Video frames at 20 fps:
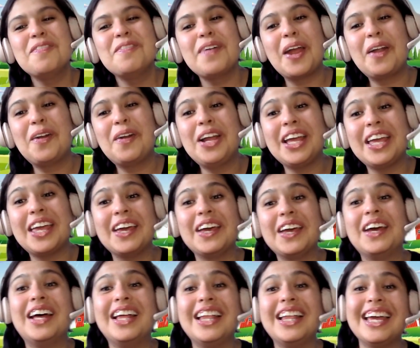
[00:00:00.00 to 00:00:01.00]
Very
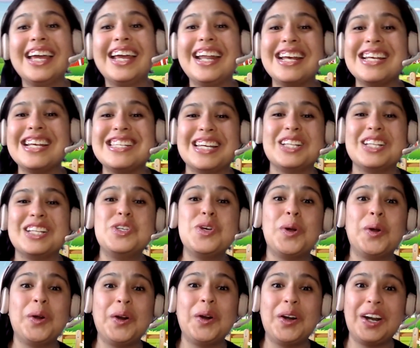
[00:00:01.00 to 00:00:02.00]
good. It is a
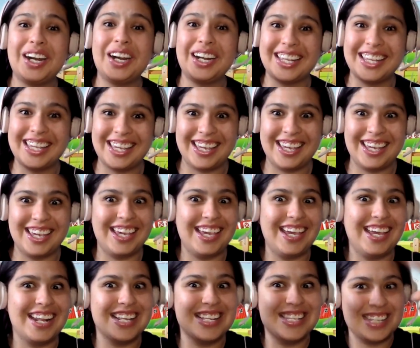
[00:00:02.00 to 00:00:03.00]
turkey.
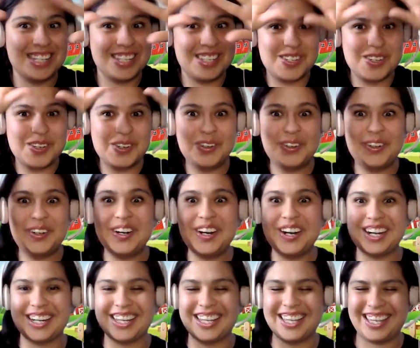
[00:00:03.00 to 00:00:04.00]
It is a
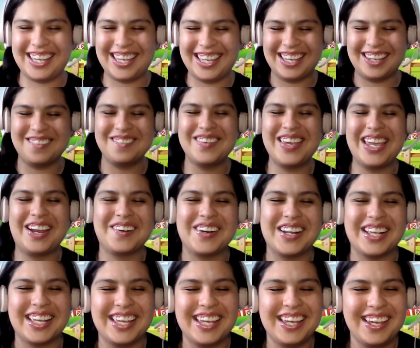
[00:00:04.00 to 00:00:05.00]
turkey.
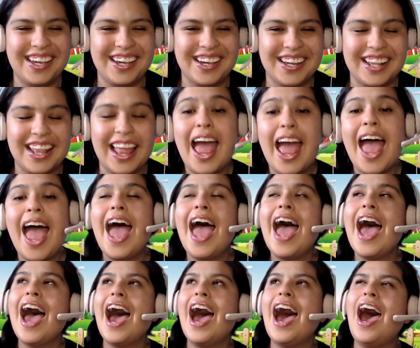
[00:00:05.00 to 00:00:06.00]
Very good.
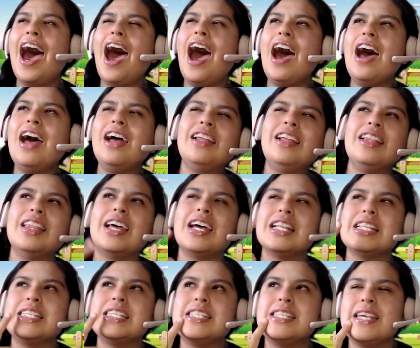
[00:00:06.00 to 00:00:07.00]

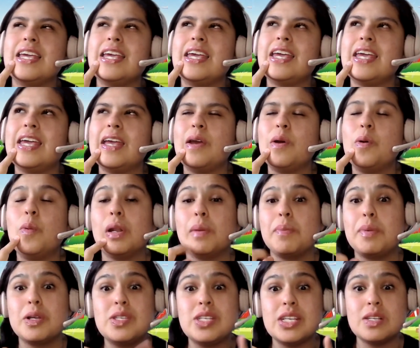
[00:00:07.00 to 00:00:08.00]
Let's see. What
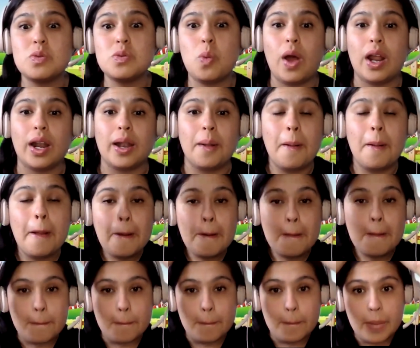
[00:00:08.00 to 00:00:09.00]
about this one?
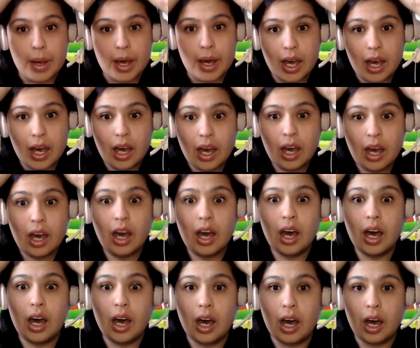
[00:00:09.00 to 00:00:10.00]

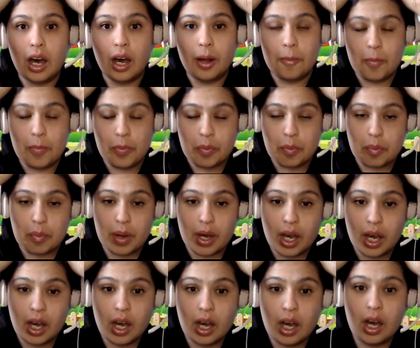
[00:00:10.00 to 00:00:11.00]
Ba,
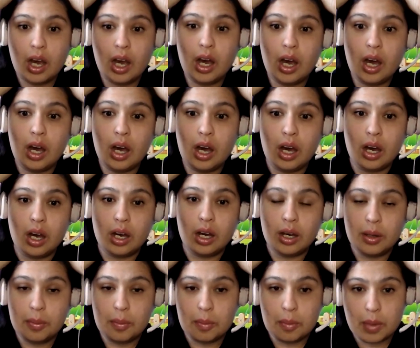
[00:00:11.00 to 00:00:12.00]
ba,
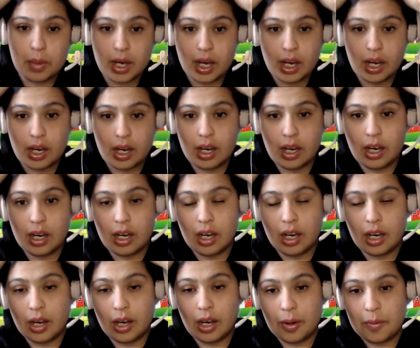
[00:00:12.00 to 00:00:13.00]

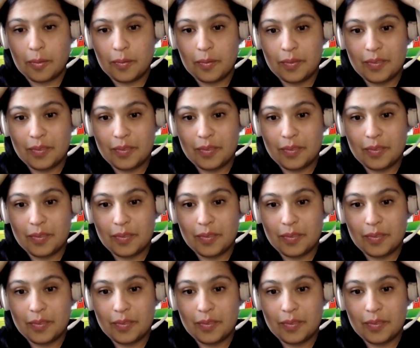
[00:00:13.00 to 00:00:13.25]
ba.